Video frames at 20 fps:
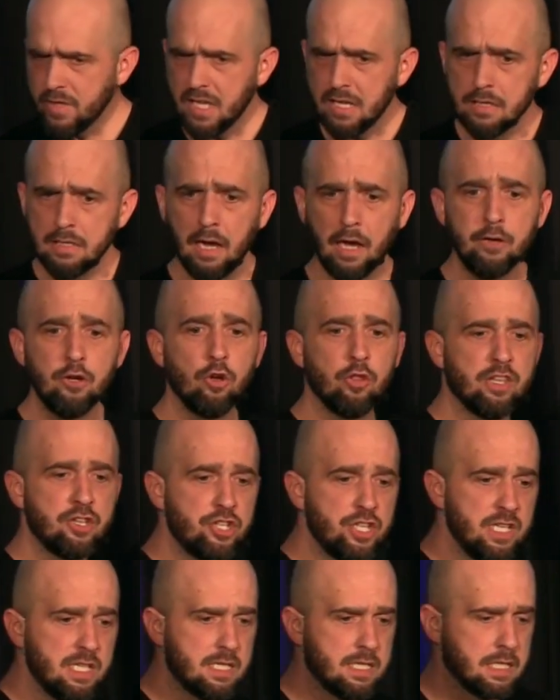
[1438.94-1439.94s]
And I know that
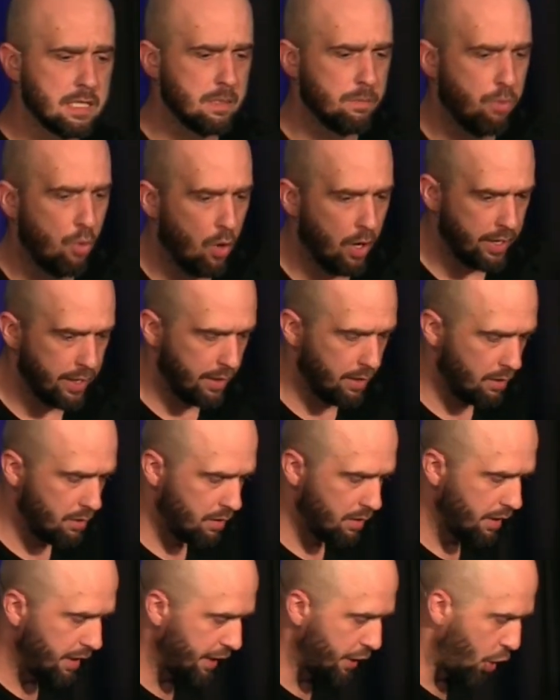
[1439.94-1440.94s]
she's disappointed
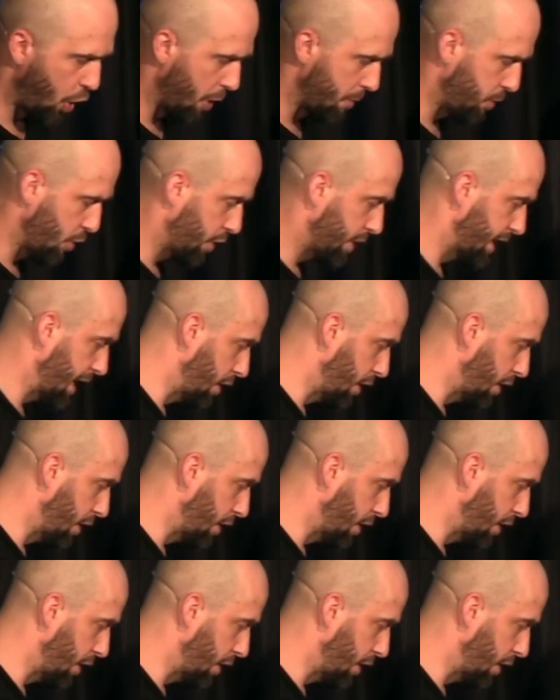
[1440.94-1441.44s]
and heartbroken.